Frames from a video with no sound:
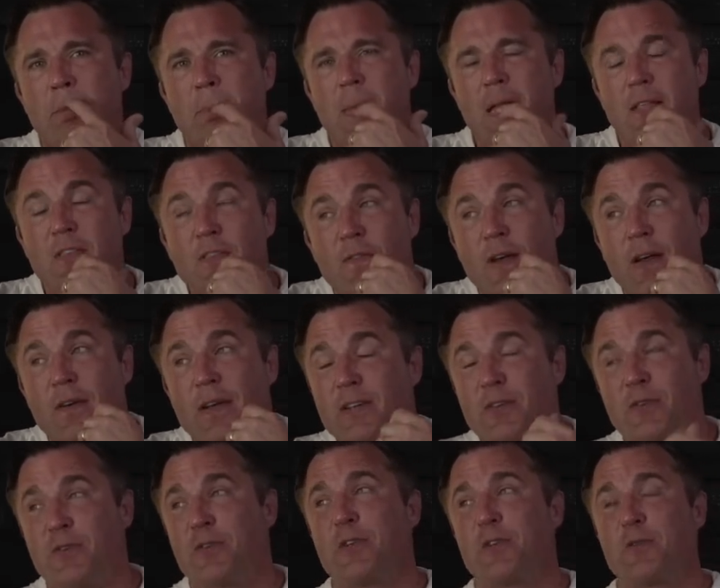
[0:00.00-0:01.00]
It's a very
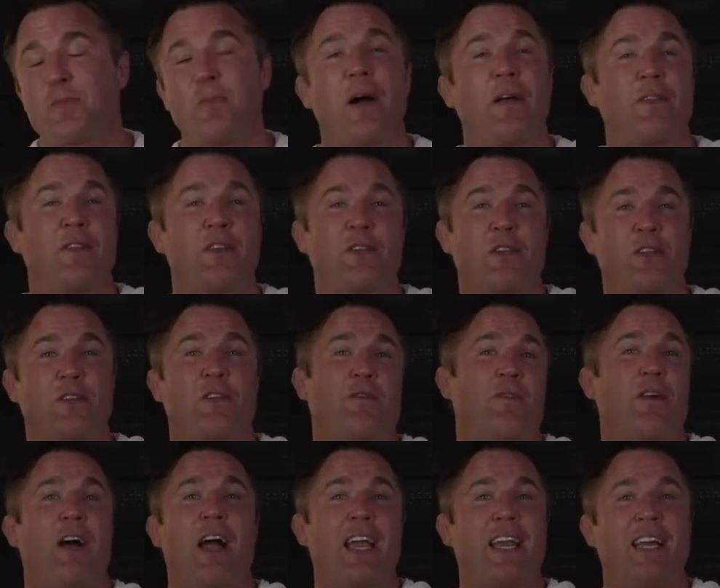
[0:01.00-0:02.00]
interesting spot. This is a
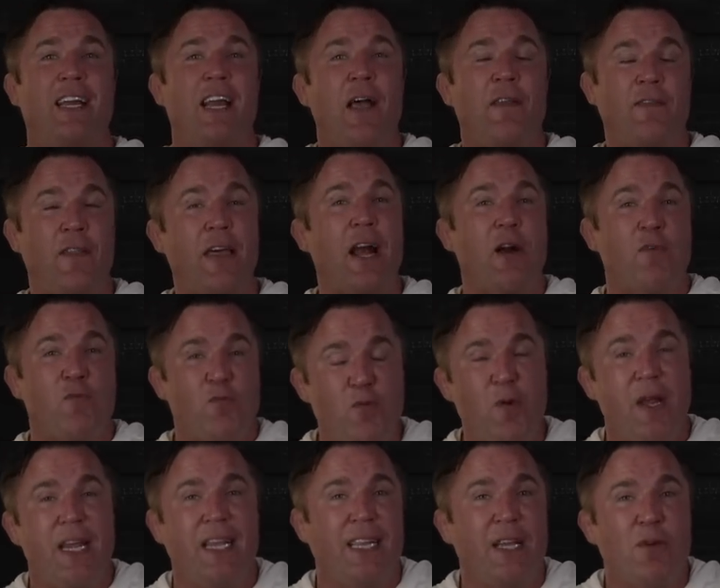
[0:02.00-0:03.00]
fight that I
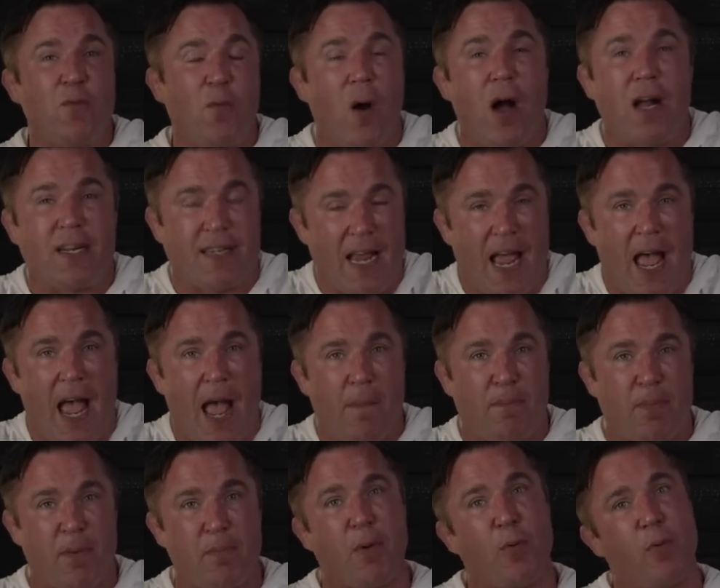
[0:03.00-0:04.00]
really want to
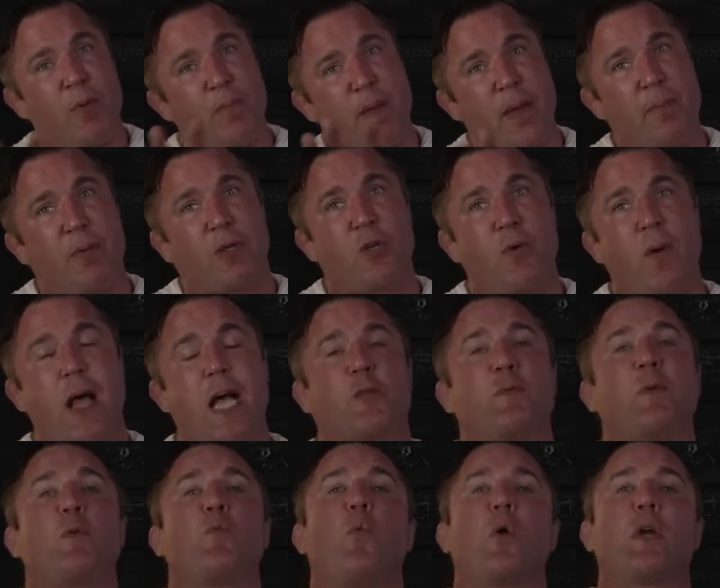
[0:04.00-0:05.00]
happen. But when people do ask
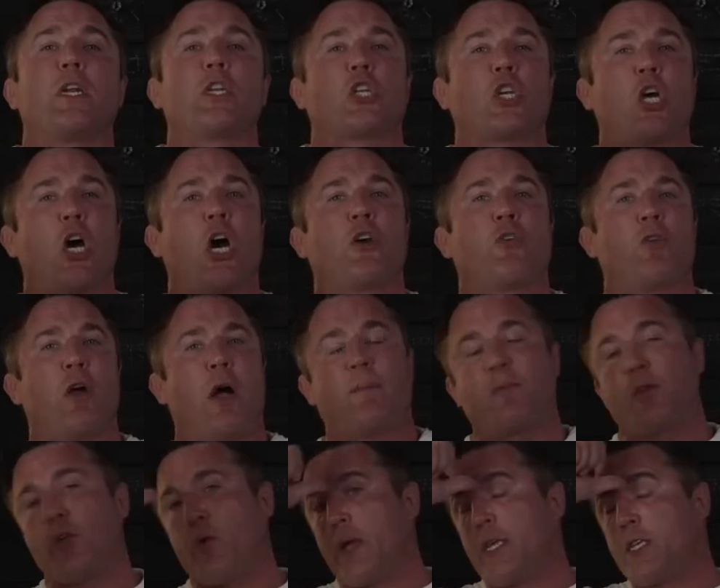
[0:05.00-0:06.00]
me, what is Conor
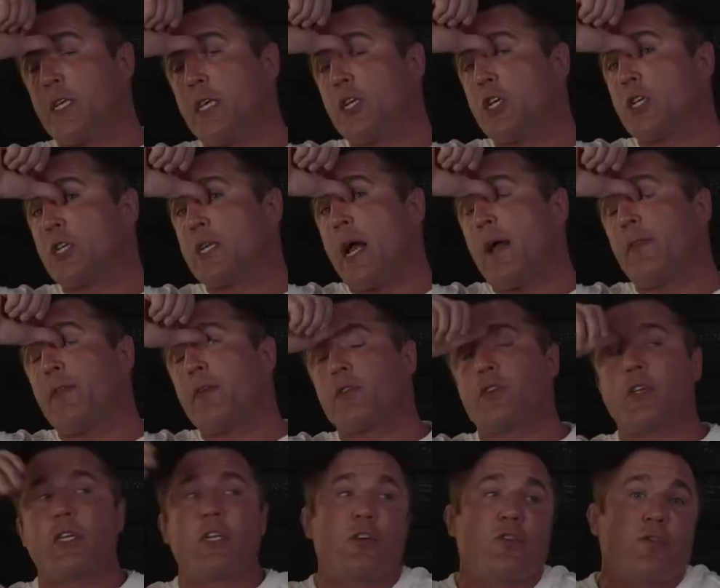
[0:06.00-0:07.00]
up to? Is he just out there?
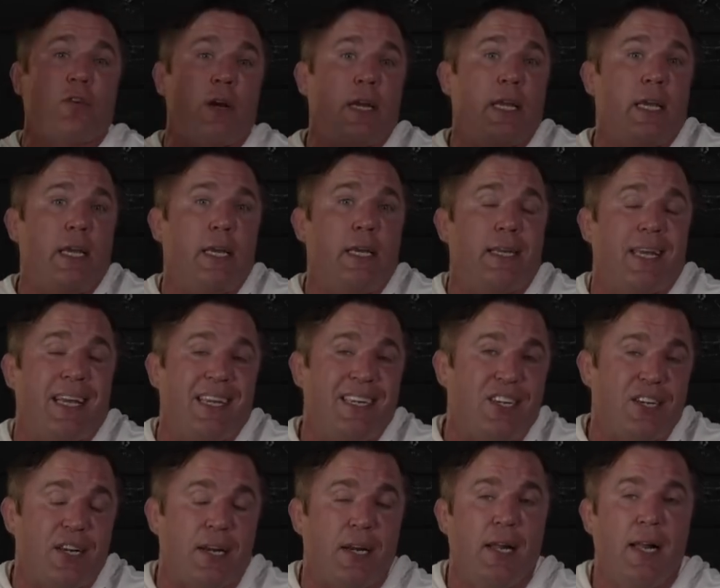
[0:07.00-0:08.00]
Is he just trying to get
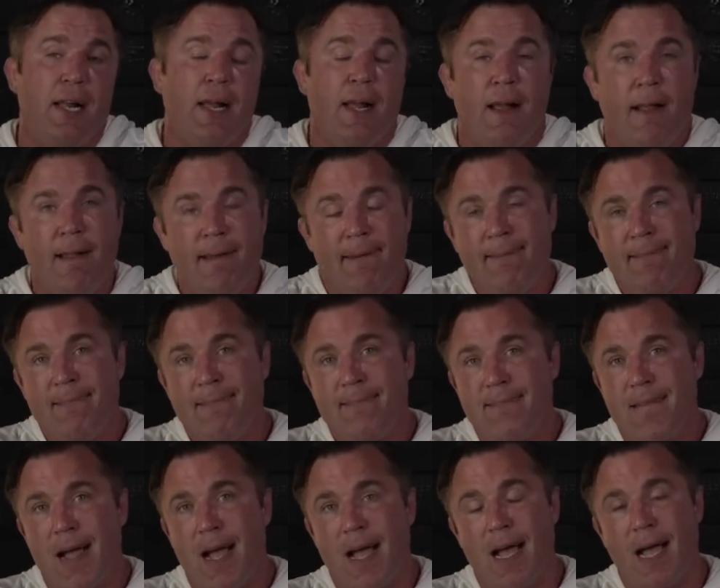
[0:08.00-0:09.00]
attention?
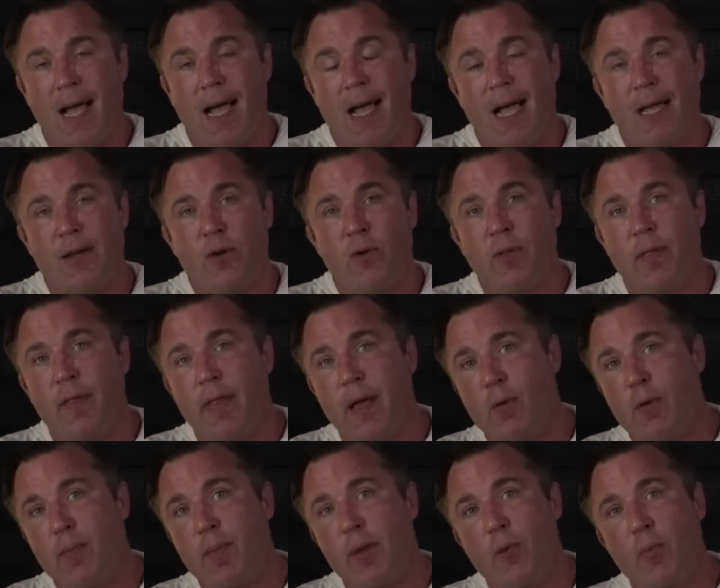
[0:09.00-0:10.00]
I know that
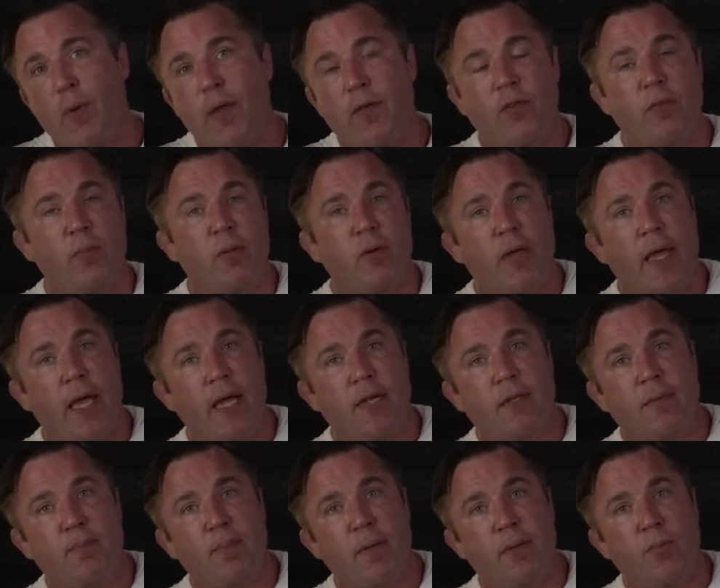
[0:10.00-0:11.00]
would be a reasonable
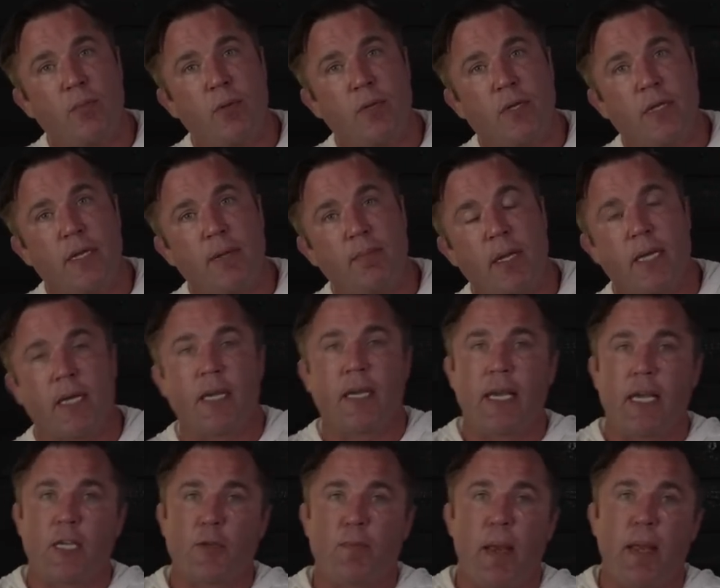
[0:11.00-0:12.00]
guess, but it would seem like a
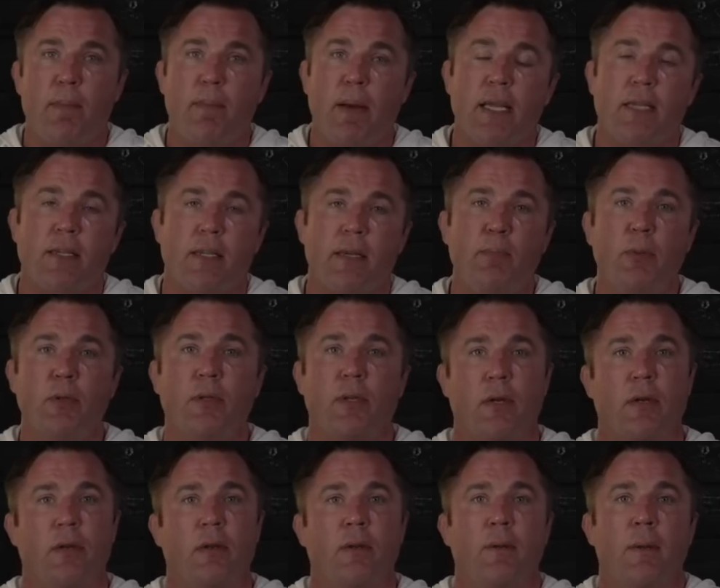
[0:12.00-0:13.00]
guess made by a
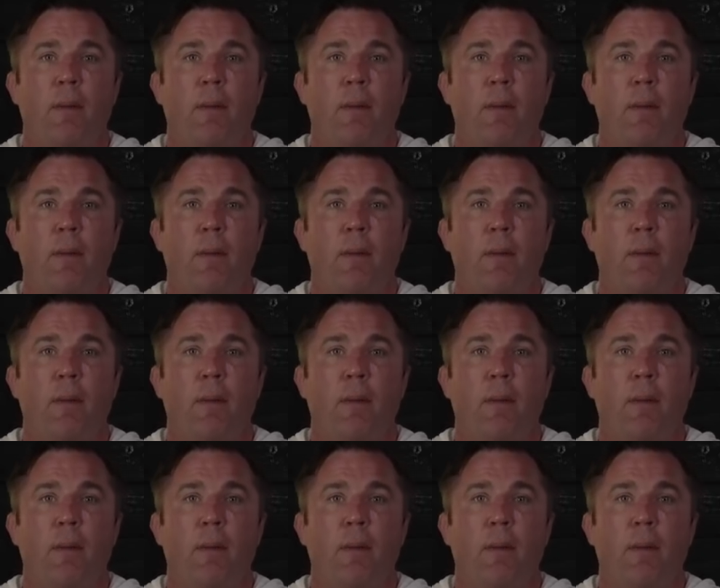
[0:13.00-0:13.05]
simpleton.